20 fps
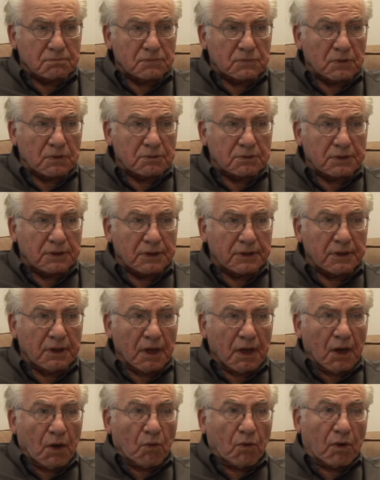Okay.
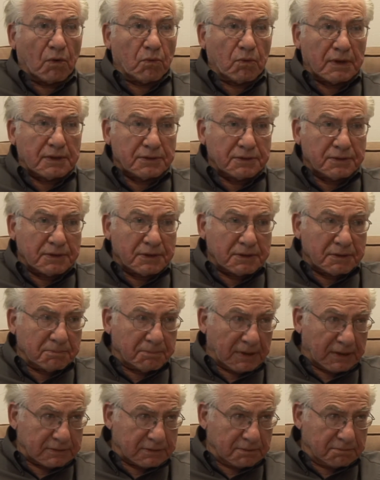Well, one thing
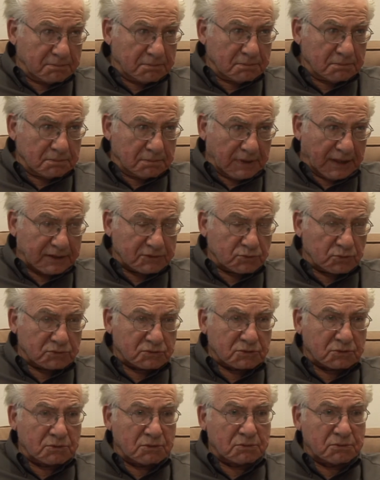about the Maxwell
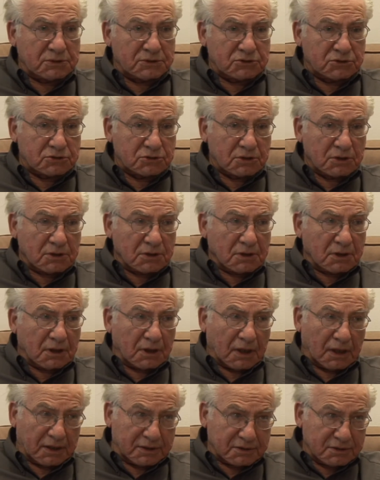School, which
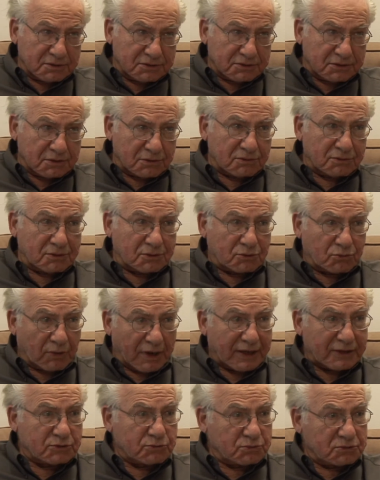I consider the
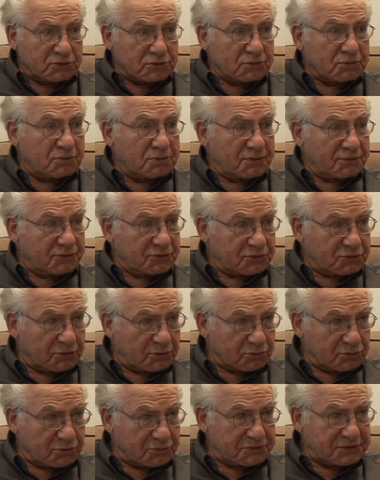graduate school of the
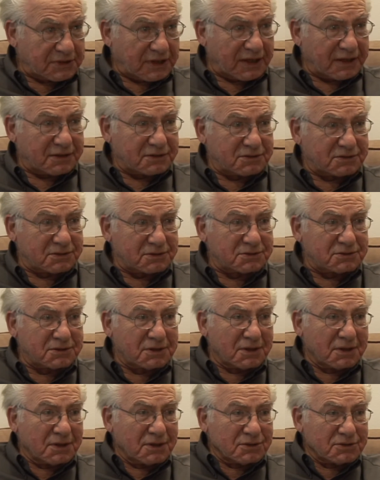social sciences,
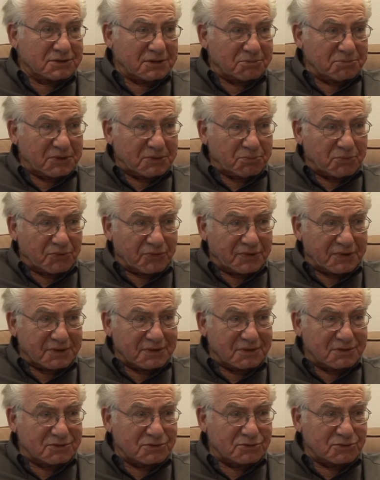some people
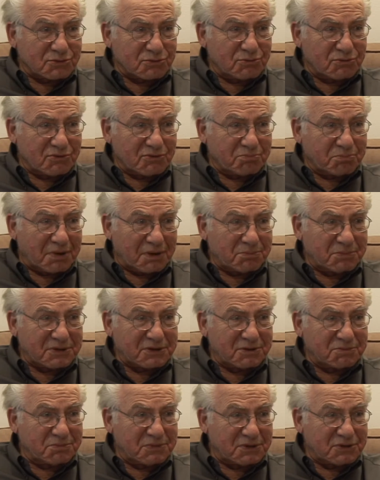think it's a school of
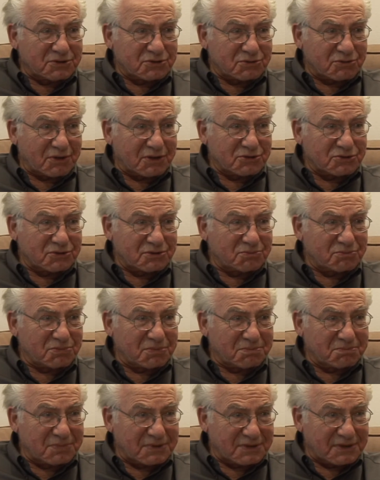public
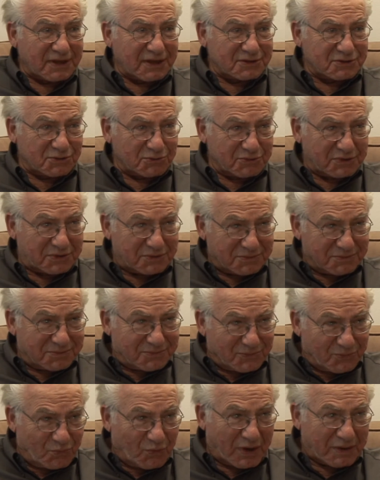administration, but that's only
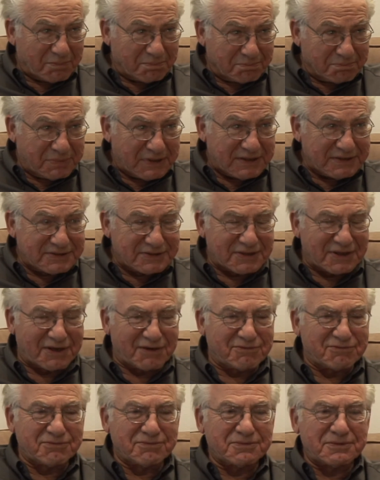one piece
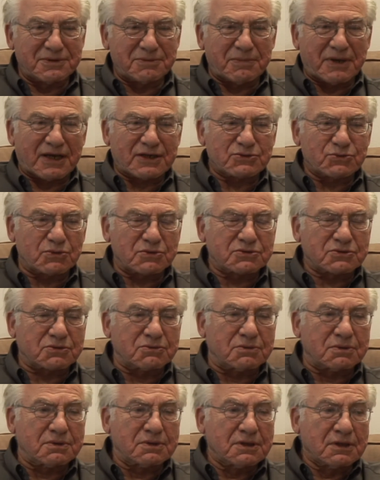of the Maxwell
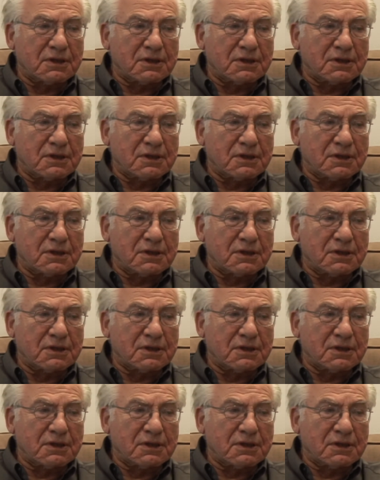School.